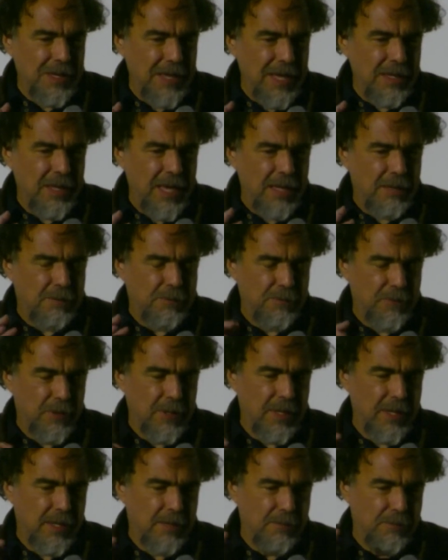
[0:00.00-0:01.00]
it's
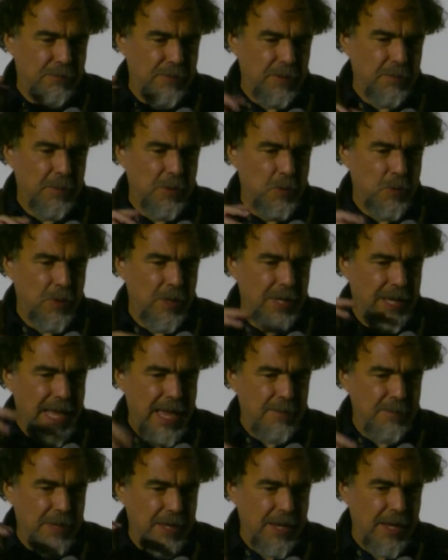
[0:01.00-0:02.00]
funny that the film, in a way,
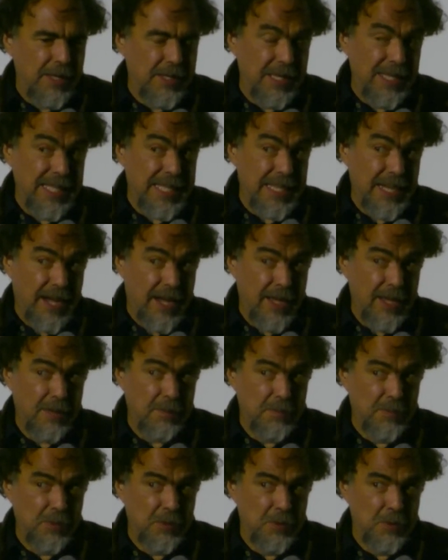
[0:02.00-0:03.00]
navigates in
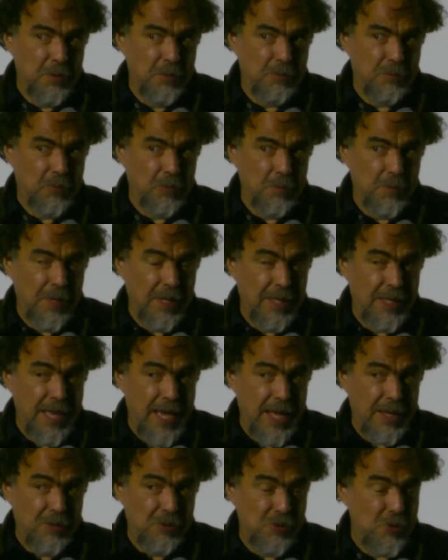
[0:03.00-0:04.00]
time. You know, for me,
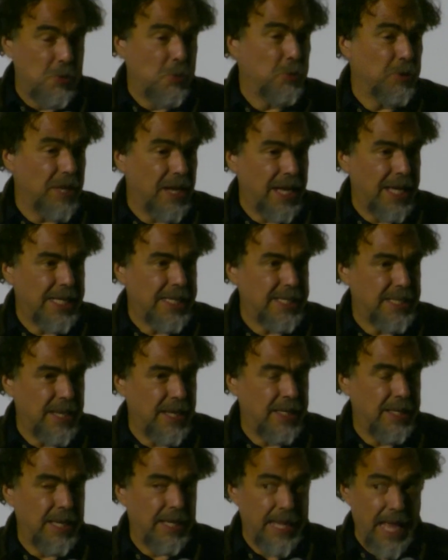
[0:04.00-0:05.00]
that joke that I
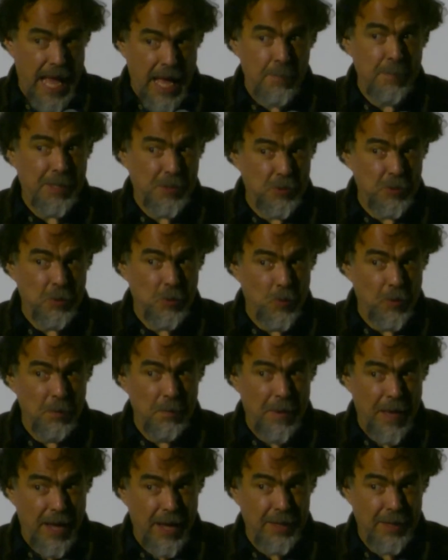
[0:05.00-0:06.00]
said that Amazon
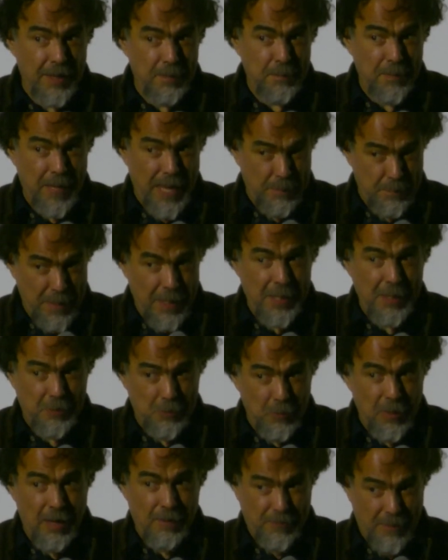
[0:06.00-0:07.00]
will buy the
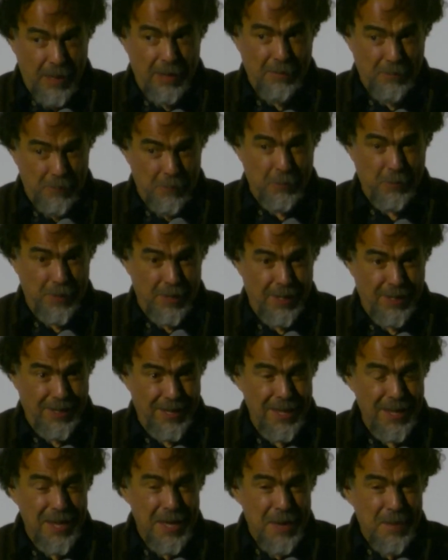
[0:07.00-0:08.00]
peninsula of California
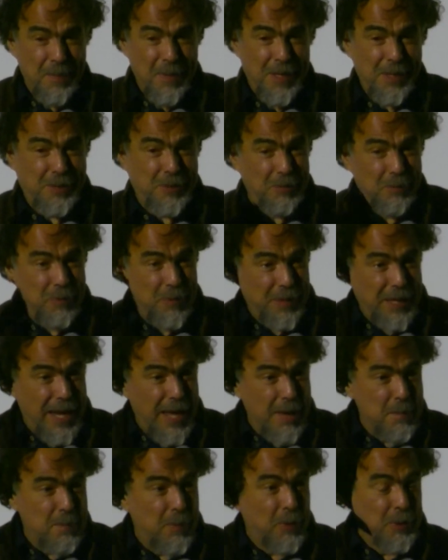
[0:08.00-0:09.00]
is something
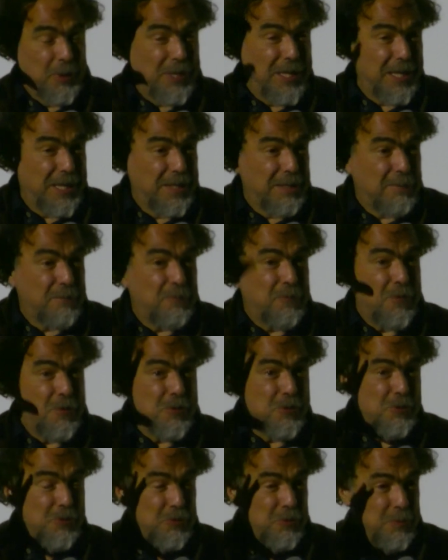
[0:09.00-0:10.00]
that I'm pointing in the
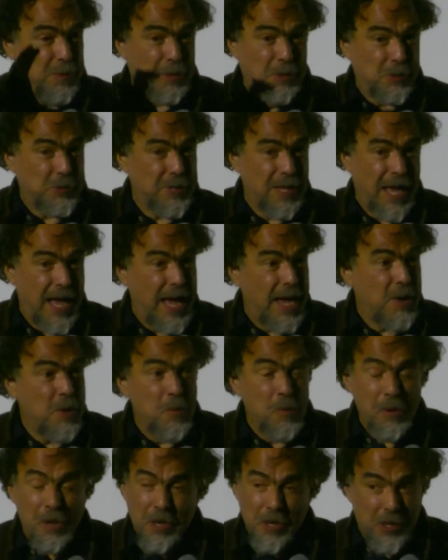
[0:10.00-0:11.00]
future, because I
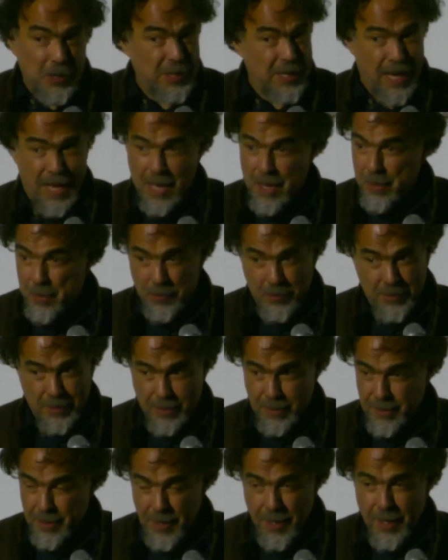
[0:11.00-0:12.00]
will not
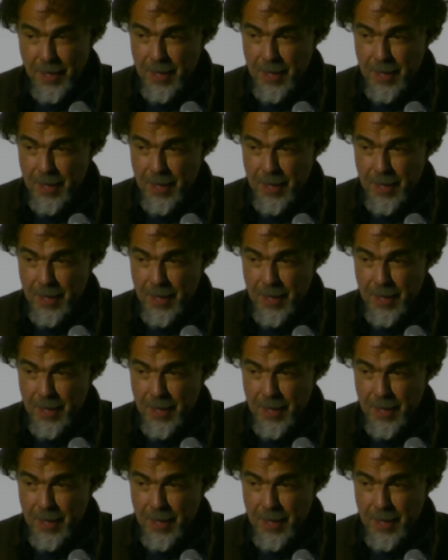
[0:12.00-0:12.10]
doubt